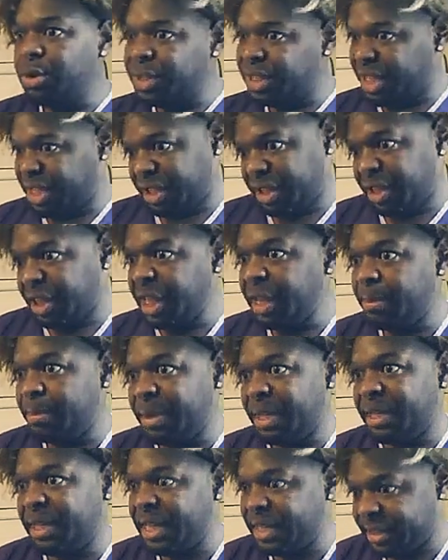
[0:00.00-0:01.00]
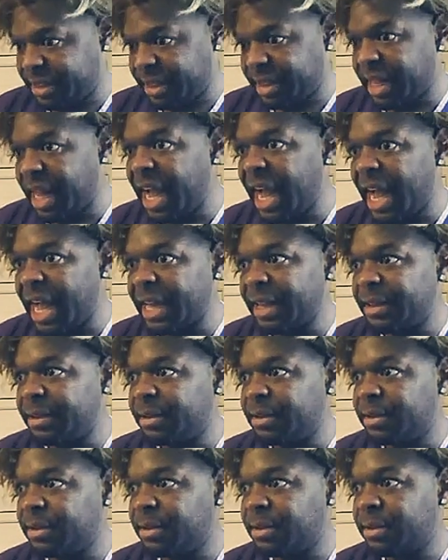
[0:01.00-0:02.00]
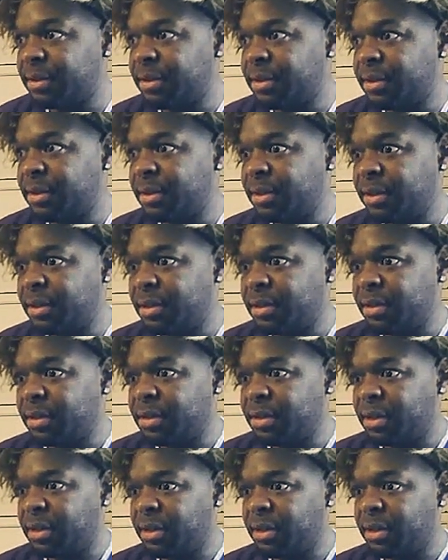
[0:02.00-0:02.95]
You see a little bit. That's a lot. Where you want me to put them?